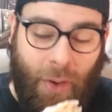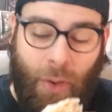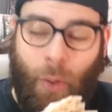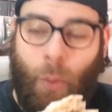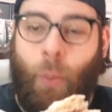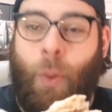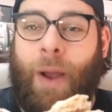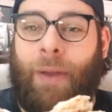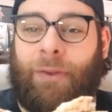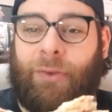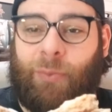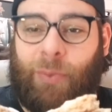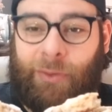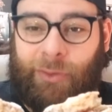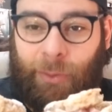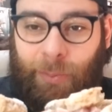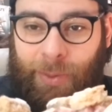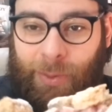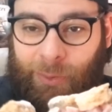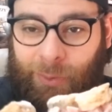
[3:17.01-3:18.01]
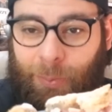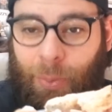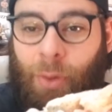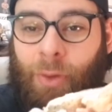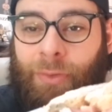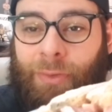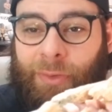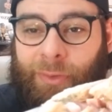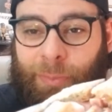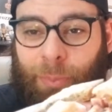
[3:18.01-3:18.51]
why this recipe was put in
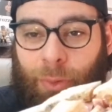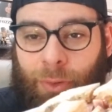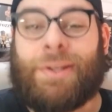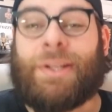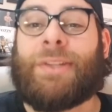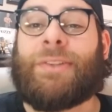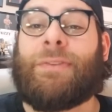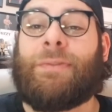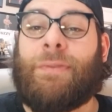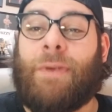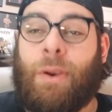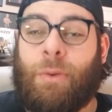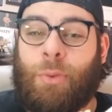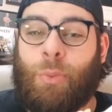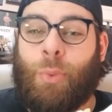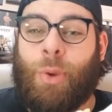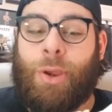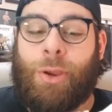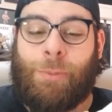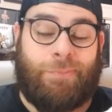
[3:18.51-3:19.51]
this book. It's very weird.